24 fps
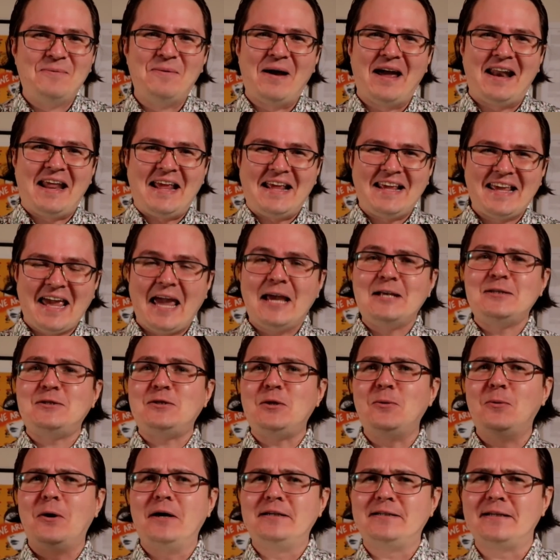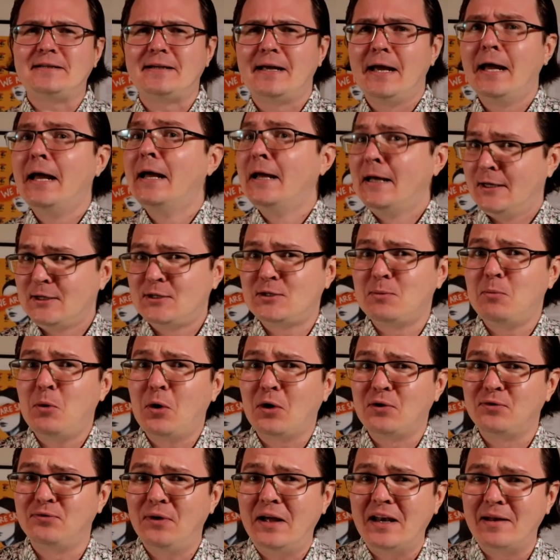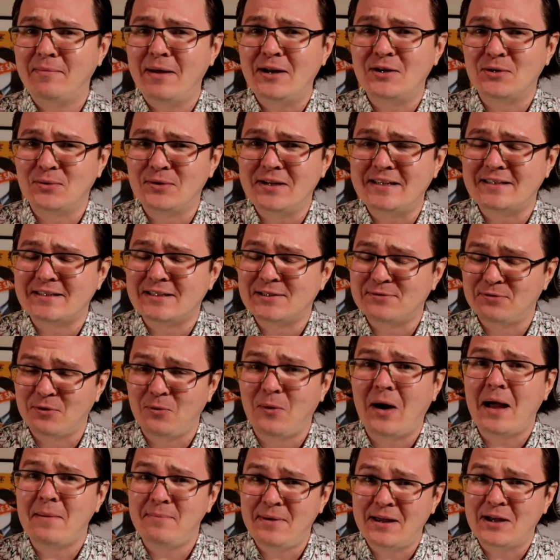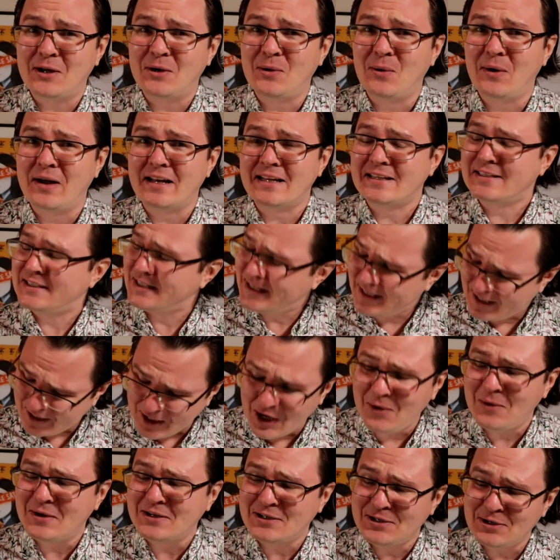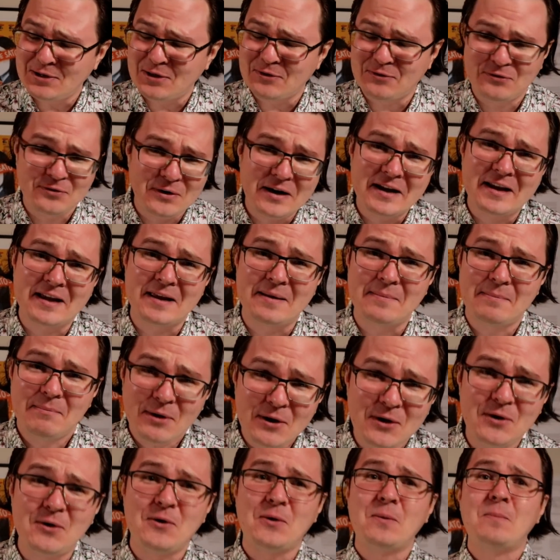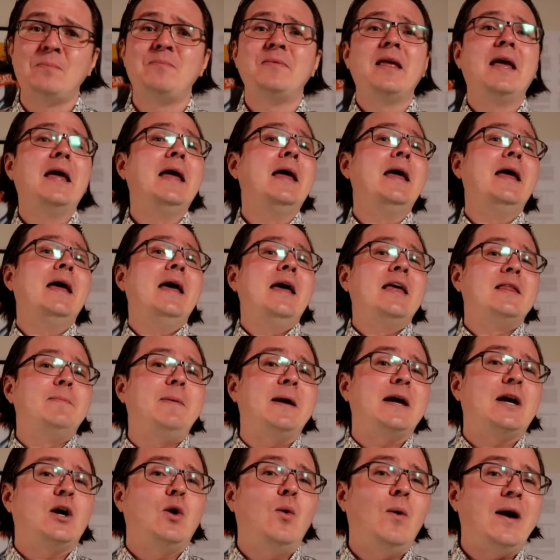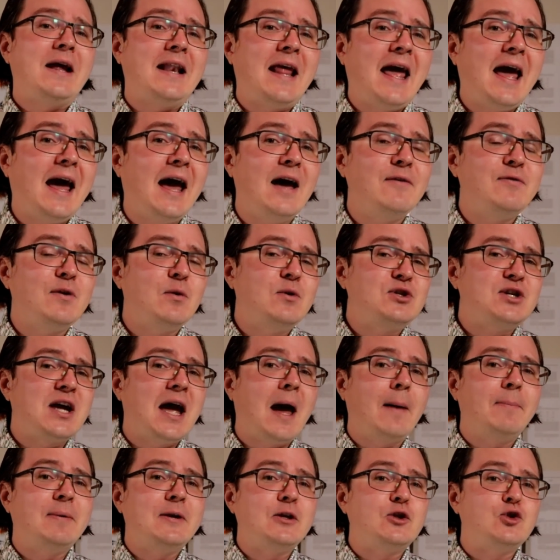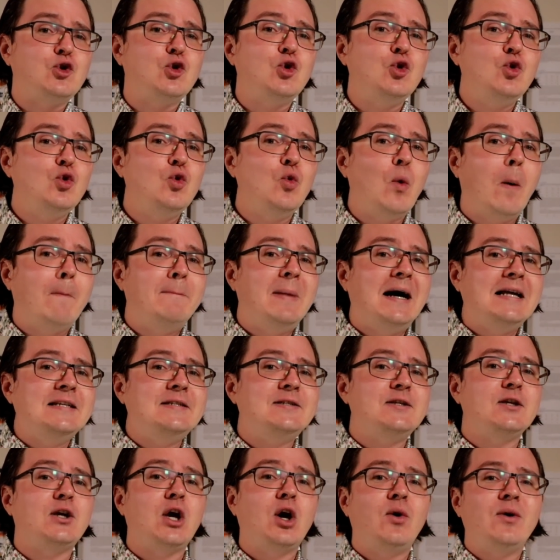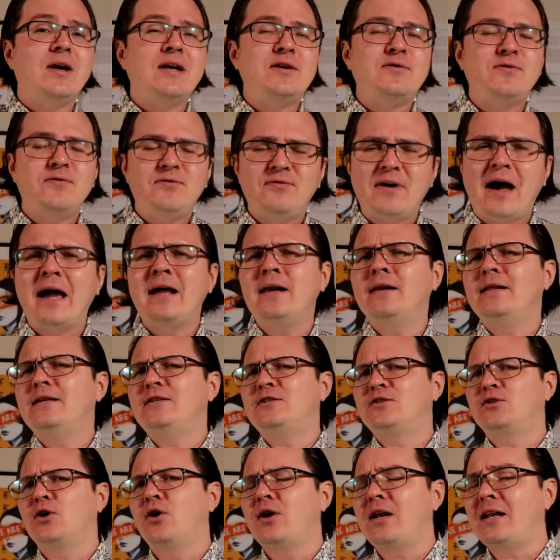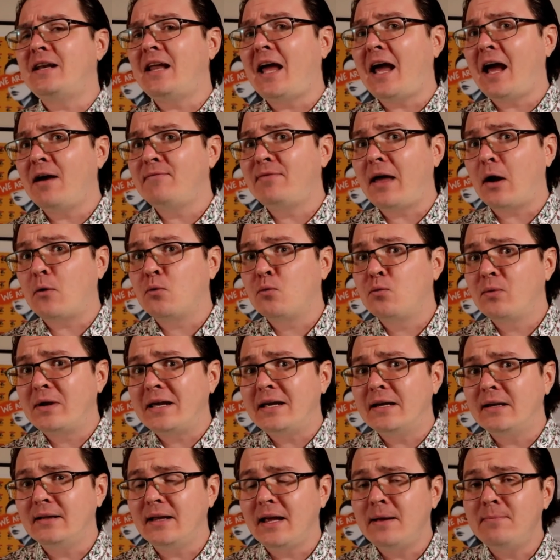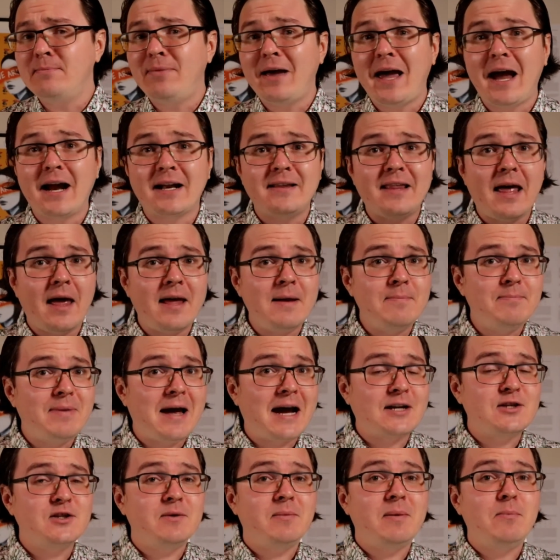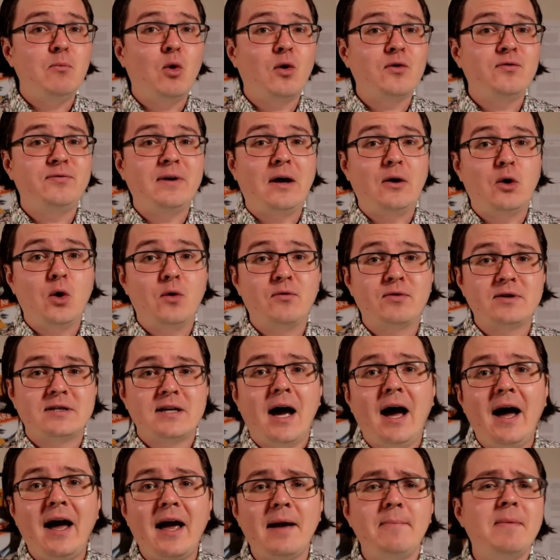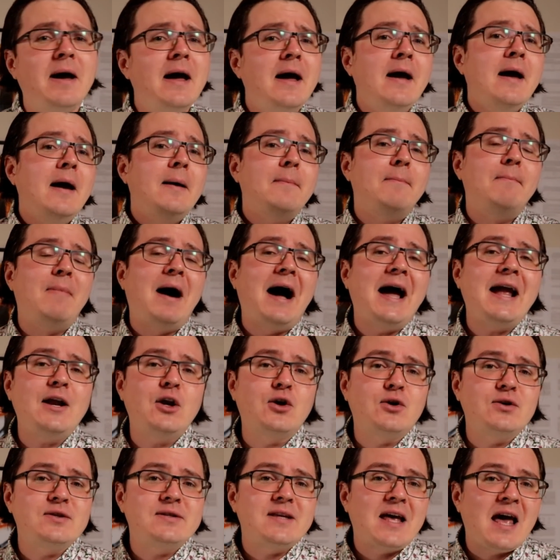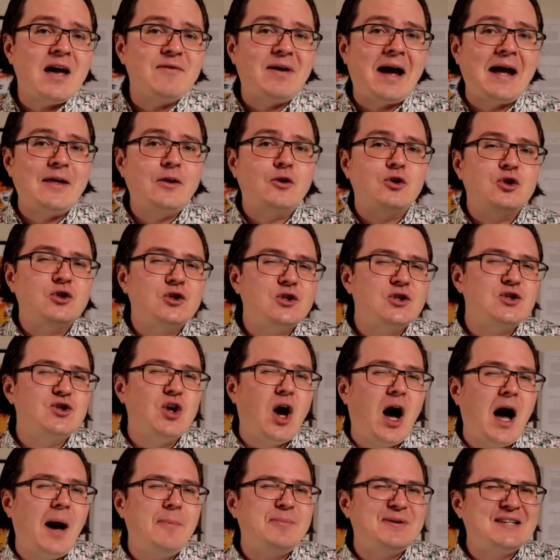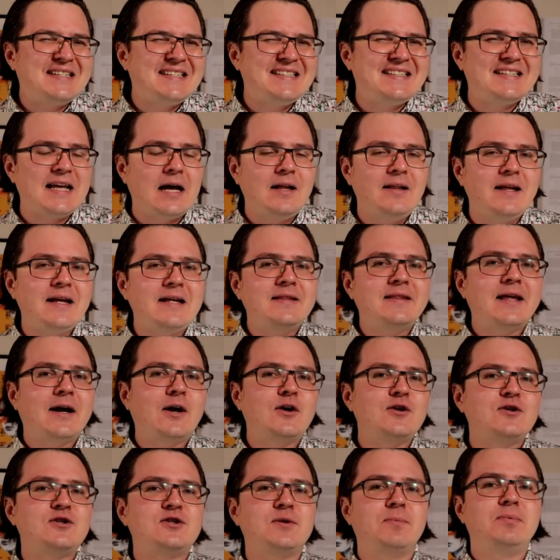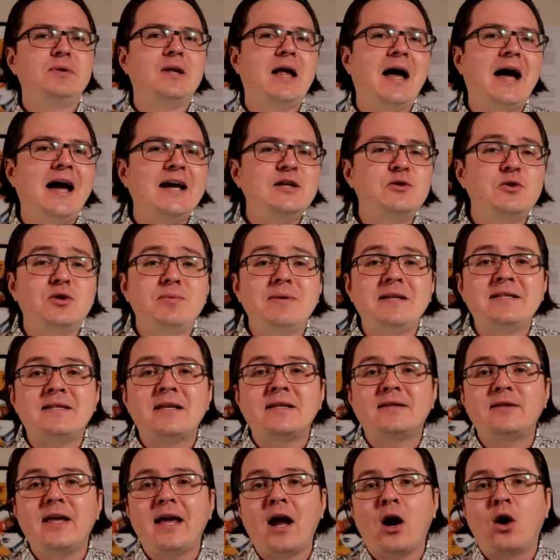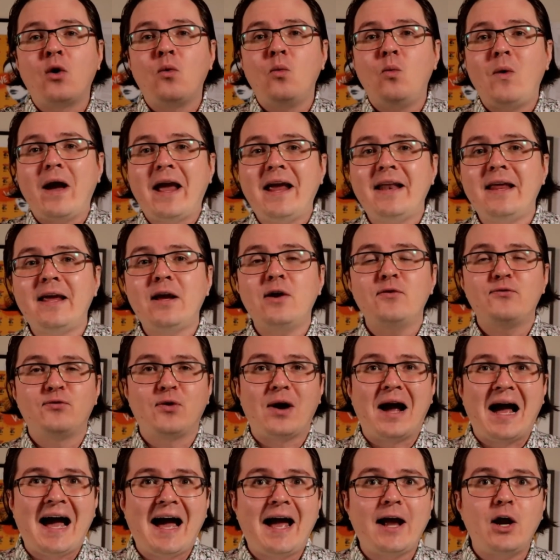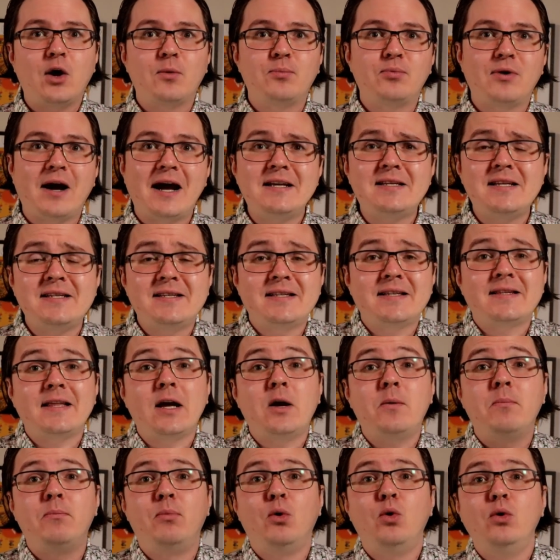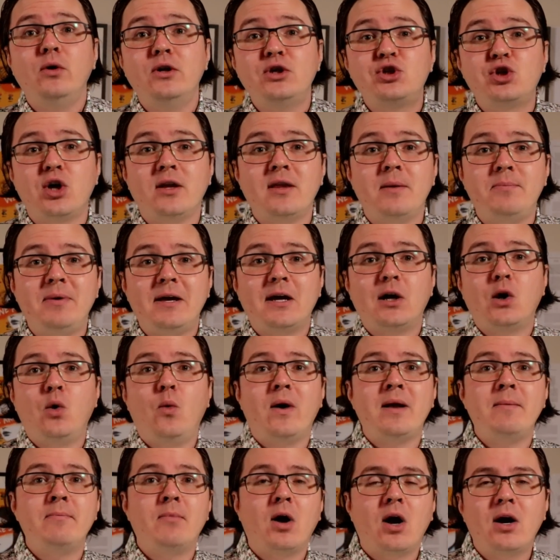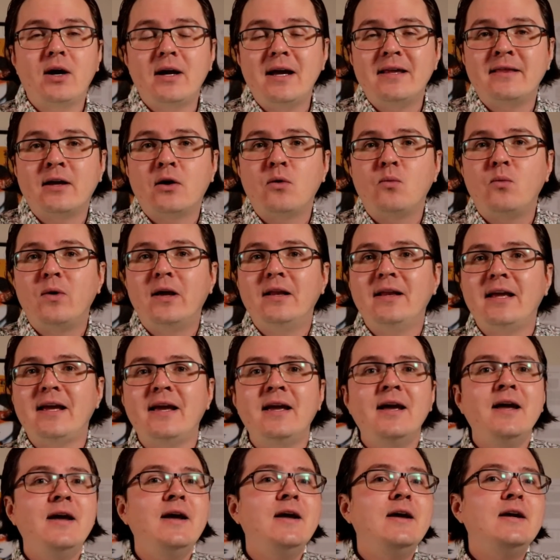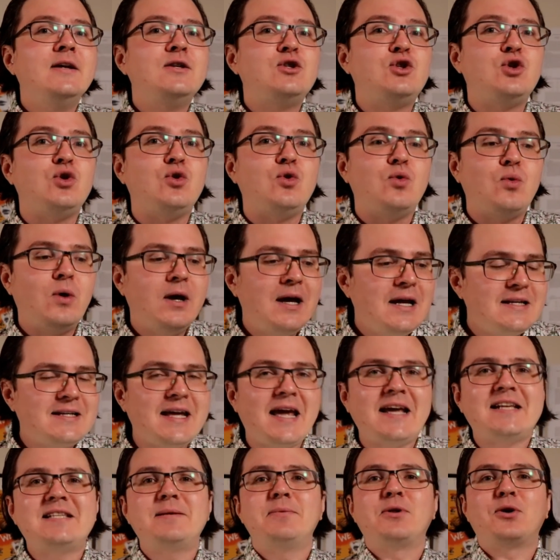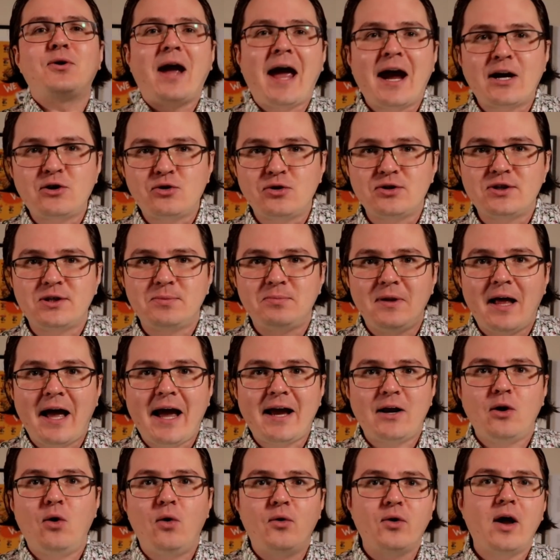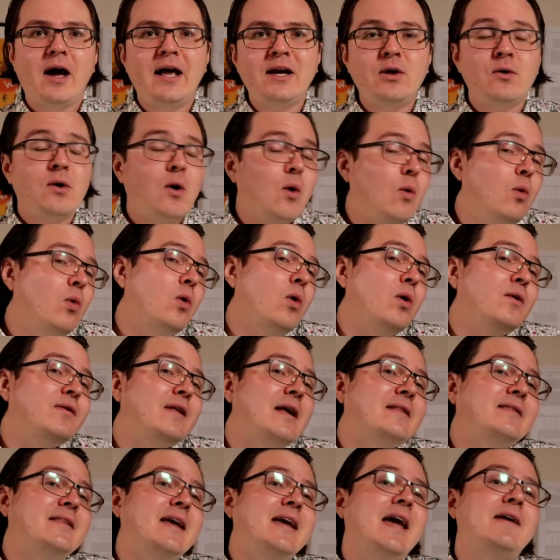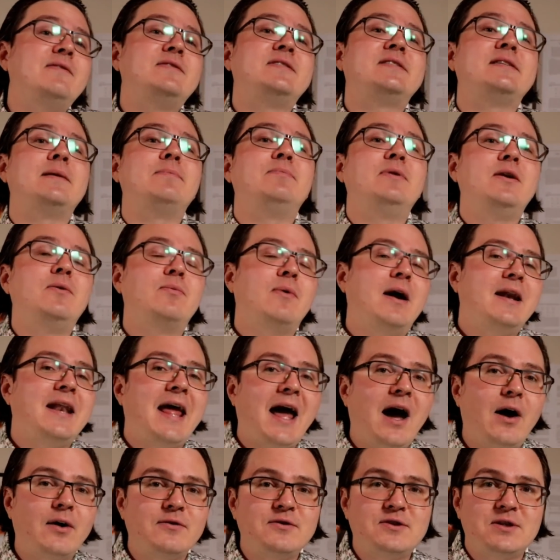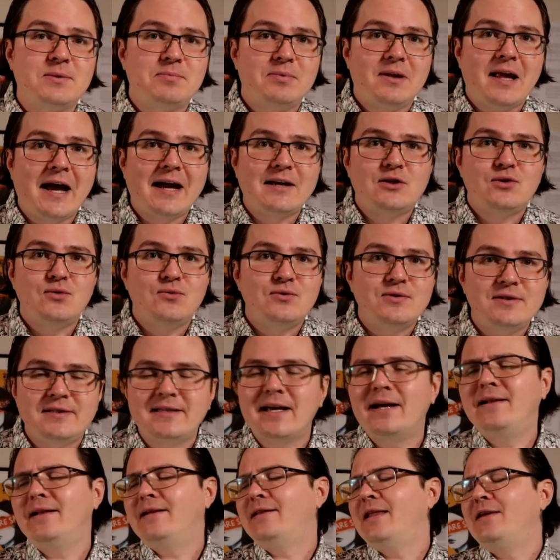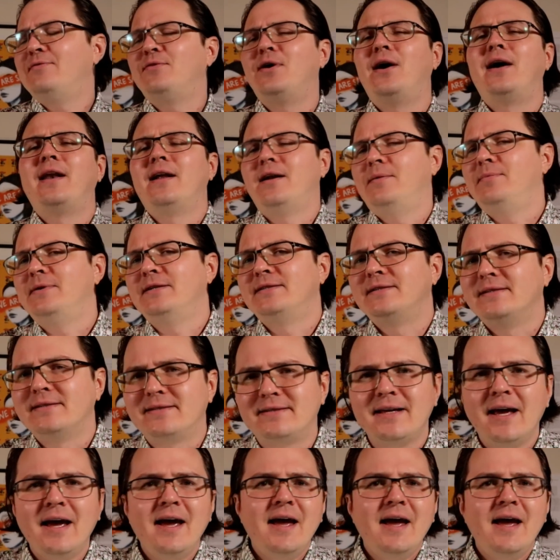But in case you wanted some more fundamental reasons for why Bitcoin is going to the frickin' moon, the Bitcoin halving, which happened two months ago, is finally starting to have that real impact, and that impact is going to be more felt over time. Miners have either stopped selling their supplies, which means that they are waiting for higher prices, that they're bullish on the Bitcoin market, and they're willing to take some of their extra supply and hold on to it, or that they have simply run out of supply to sell and they've gone out of business.